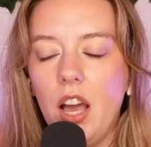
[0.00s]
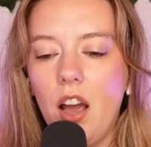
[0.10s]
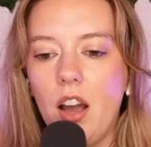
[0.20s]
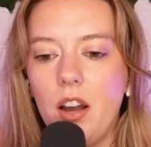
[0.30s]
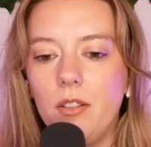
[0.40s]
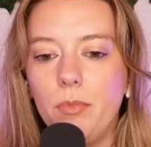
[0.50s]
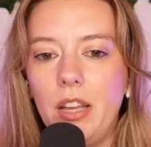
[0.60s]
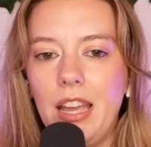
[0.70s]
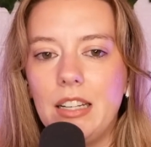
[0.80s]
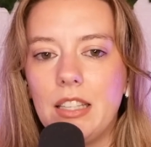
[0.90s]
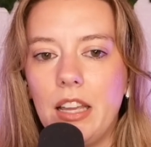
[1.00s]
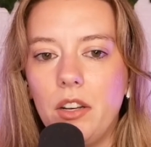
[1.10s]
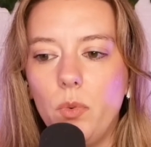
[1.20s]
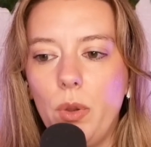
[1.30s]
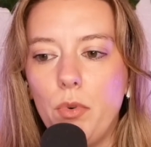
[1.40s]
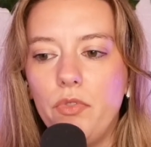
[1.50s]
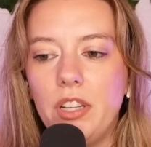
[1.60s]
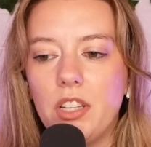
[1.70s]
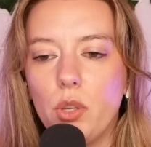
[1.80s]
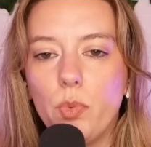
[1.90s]
And then we move
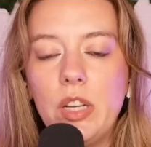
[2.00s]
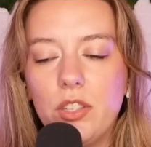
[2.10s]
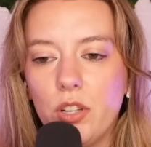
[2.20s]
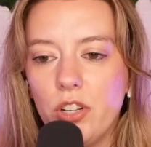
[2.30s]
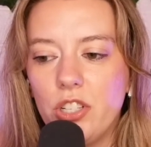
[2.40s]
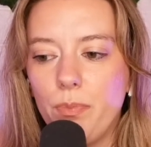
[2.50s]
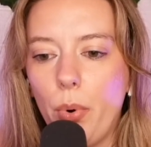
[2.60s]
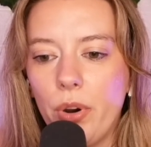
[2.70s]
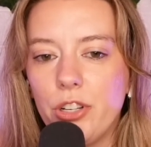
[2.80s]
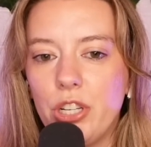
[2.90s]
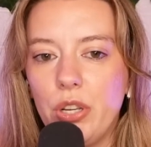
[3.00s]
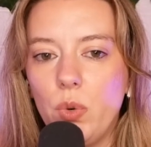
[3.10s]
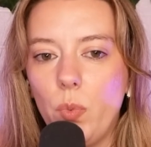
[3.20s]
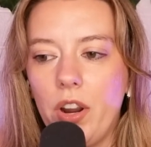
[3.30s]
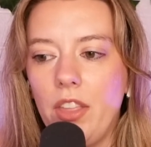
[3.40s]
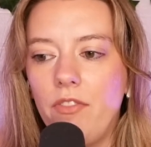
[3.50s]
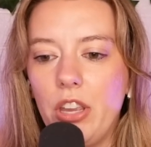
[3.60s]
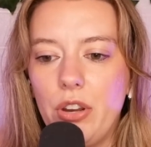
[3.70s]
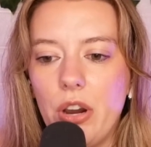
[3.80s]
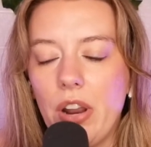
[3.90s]
into the research portion where they
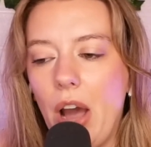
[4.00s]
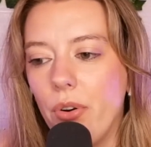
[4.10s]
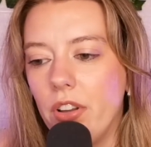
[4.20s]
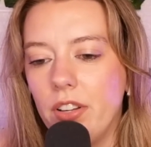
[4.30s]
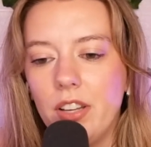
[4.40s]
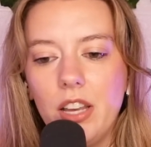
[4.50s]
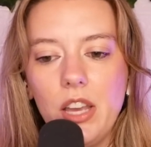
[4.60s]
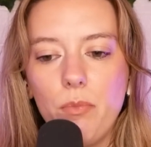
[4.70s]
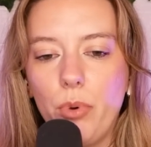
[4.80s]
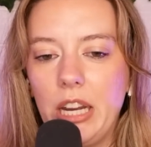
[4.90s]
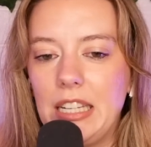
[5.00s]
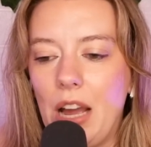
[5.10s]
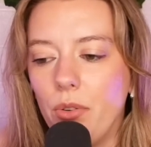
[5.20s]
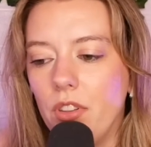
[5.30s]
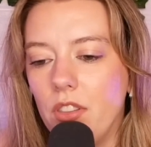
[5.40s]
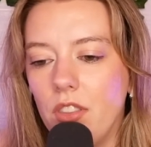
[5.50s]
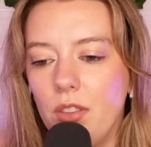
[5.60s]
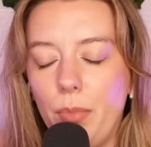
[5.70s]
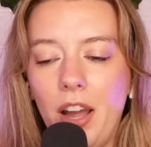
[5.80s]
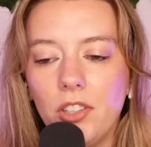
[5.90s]
figure out how to bring down
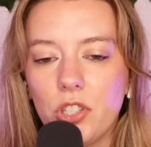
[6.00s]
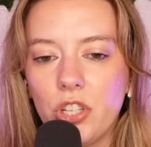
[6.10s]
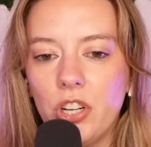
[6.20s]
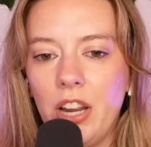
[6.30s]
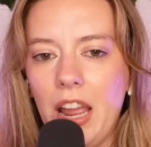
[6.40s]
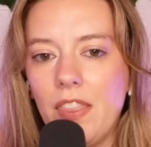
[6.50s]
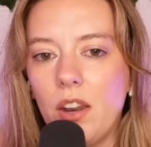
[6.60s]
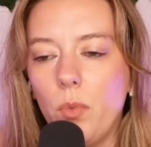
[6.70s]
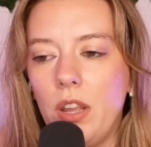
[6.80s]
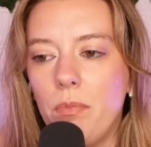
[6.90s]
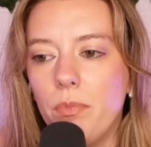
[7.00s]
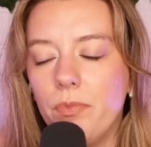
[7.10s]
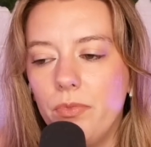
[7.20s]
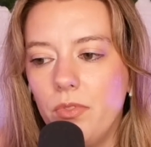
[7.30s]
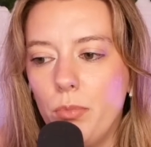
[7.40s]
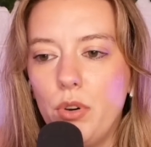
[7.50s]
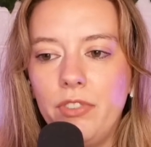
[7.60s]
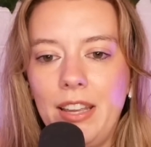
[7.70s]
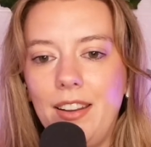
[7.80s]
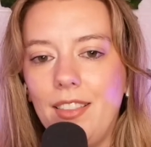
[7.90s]
the monster, and then we move
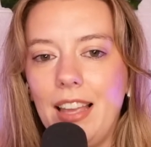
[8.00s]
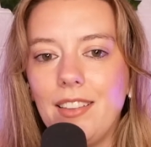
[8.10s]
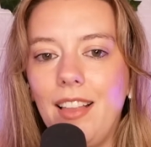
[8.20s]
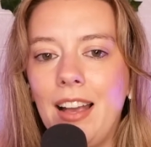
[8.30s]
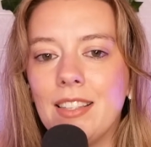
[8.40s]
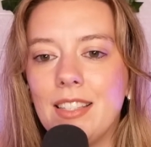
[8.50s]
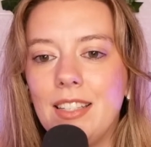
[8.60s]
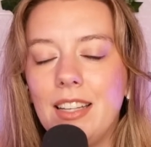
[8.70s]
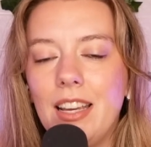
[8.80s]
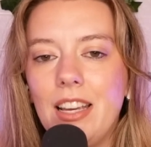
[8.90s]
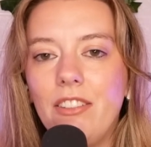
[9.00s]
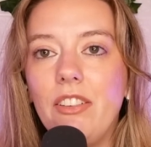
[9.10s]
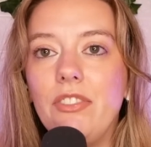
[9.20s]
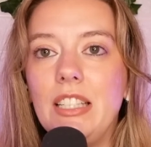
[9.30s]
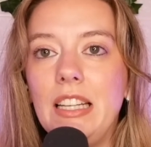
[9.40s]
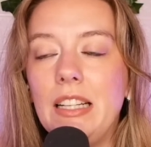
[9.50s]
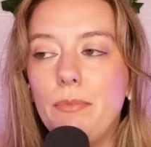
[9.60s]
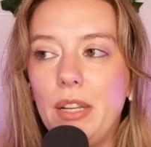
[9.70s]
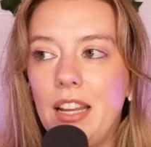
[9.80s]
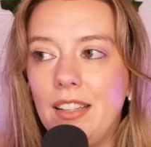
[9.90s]
in like the last 15
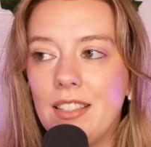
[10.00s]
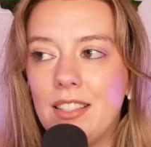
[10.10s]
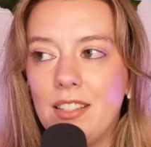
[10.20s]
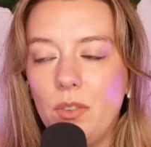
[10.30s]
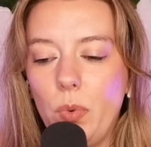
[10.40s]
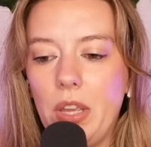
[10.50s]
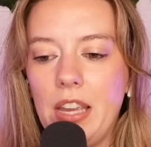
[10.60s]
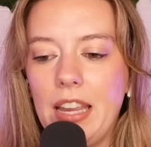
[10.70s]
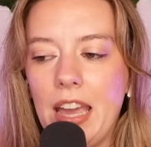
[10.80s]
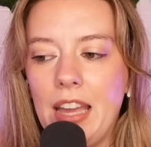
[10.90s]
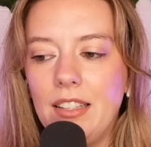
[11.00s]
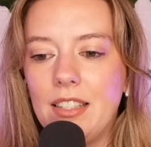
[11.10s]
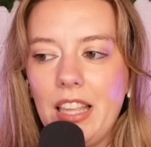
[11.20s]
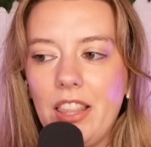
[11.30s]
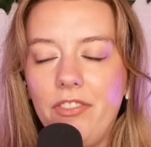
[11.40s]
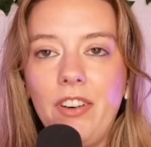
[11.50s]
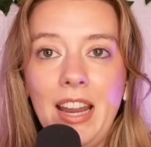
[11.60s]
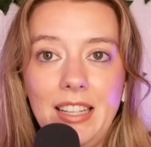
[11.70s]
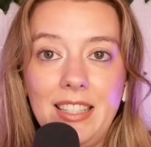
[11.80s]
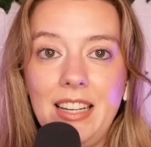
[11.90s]
minutes, we get the
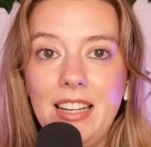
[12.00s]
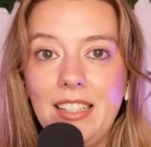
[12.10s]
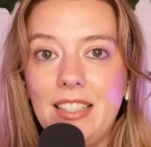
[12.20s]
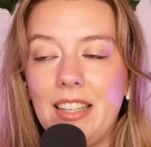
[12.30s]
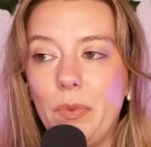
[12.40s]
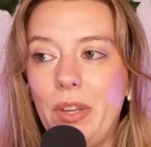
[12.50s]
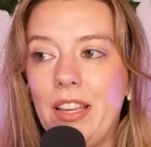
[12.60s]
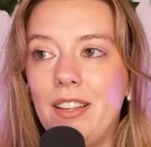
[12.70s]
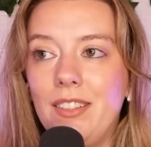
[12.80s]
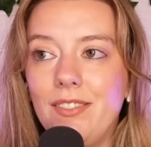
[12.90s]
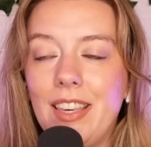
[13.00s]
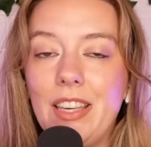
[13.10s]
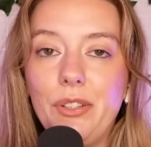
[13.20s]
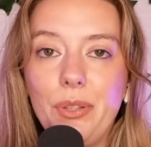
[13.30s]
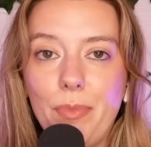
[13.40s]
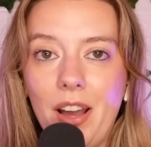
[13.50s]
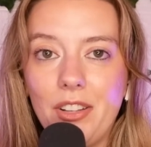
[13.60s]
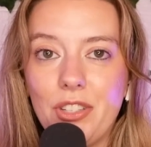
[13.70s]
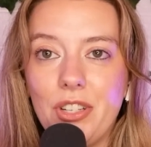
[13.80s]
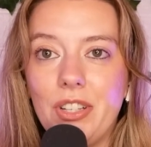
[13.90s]
fight scenes and we kill the
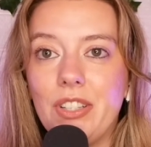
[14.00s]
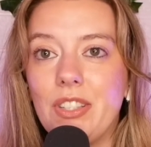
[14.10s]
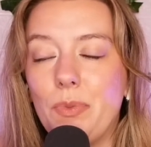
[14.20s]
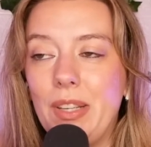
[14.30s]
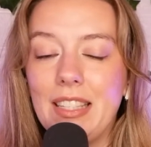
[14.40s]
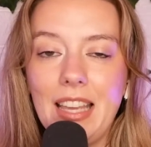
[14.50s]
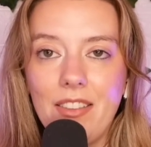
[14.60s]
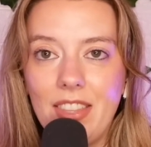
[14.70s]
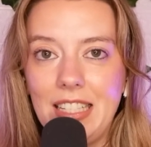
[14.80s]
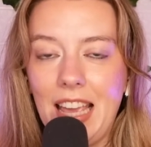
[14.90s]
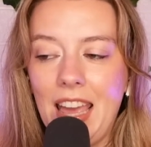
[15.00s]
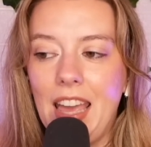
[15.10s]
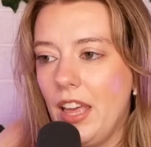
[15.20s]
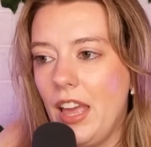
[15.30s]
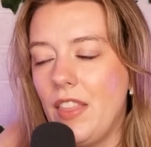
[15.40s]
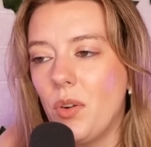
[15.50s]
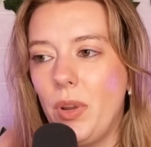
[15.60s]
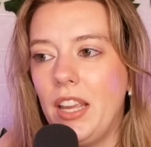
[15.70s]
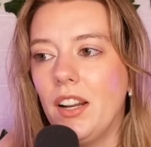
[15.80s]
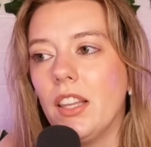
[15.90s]
monsters and we save the day, and then we
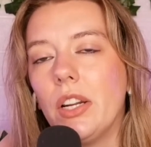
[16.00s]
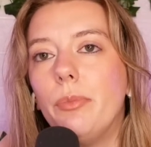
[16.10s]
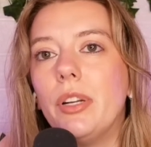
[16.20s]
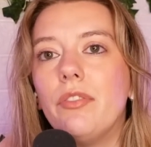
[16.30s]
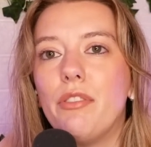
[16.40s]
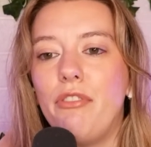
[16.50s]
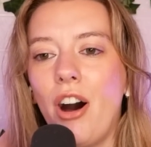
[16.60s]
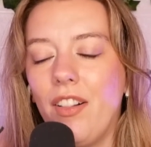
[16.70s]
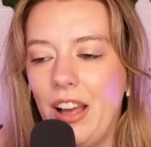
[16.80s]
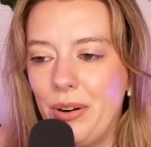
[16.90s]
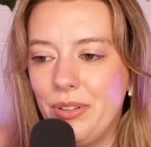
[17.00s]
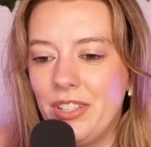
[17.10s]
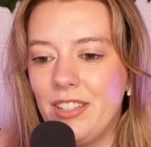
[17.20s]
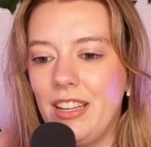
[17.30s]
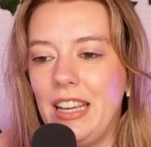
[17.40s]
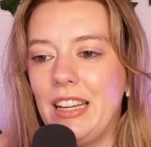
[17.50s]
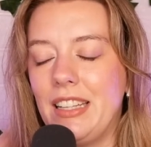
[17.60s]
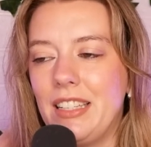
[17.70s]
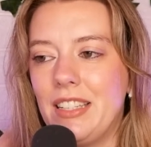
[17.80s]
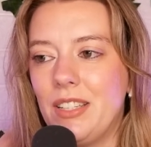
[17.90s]
get a little bit of the fallout
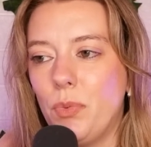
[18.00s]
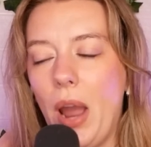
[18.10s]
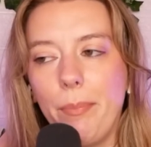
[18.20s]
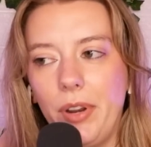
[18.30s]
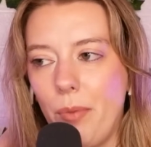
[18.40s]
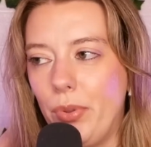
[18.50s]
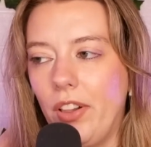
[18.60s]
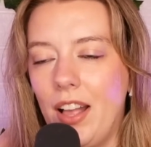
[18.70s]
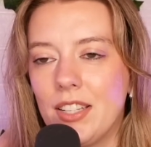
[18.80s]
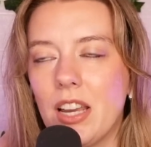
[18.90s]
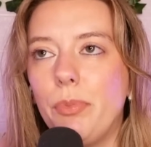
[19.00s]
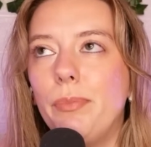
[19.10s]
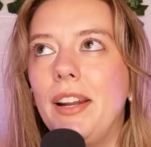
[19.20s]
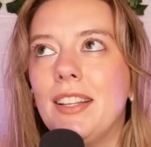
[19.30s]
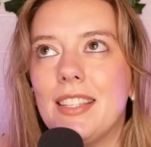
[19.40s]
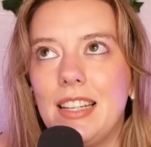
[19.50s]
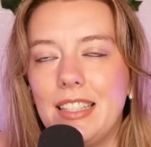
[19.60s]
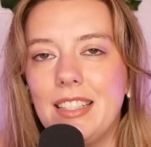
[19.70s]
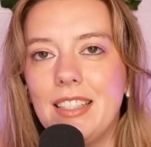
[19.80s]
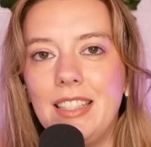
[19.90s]
and wrap it up in the last couple minutes,
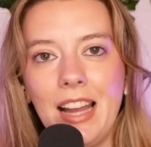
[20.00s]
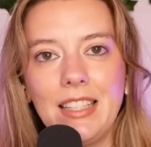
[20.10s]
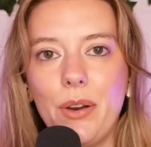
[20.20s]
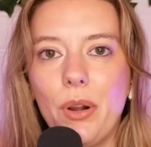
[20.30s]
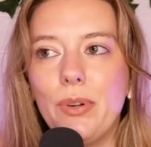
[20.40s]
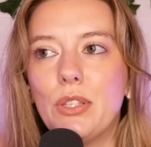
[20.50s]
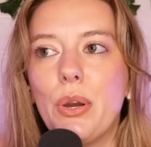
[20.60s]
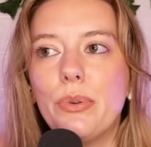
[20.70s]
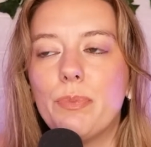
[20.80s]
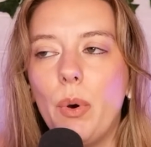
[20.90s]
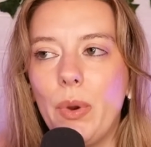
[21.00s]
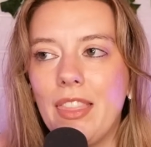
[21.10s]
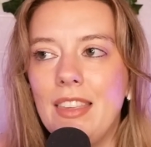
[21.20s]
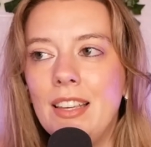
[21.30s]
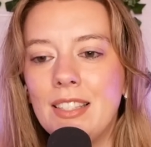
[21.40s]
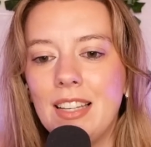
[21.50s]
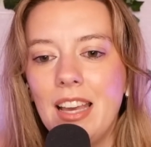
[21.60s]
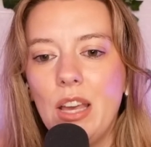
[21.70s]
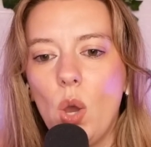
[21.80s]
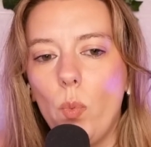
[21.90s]
and that's how it always goes. But with this,
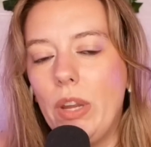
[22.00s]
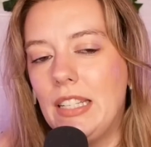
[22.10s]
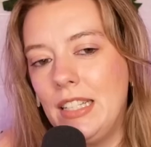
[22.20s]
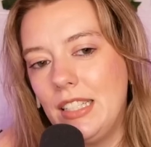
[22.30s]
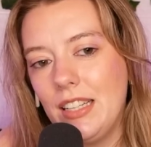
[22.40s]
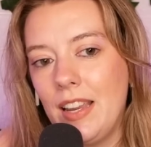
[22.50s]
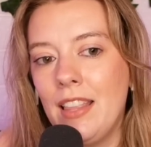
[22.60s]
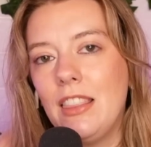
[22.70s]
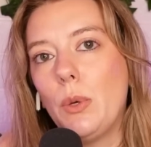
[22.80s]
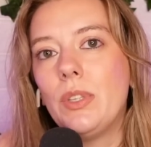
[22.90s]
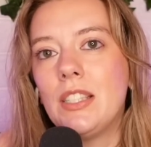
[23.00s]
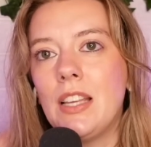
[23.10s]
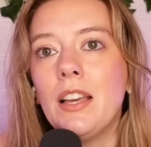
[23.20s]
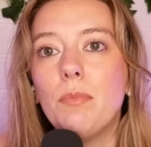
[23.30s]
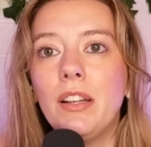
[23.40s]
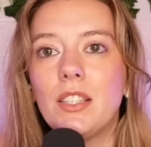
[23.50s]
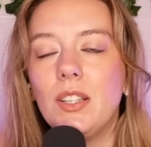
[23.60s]
we didn't get those segments.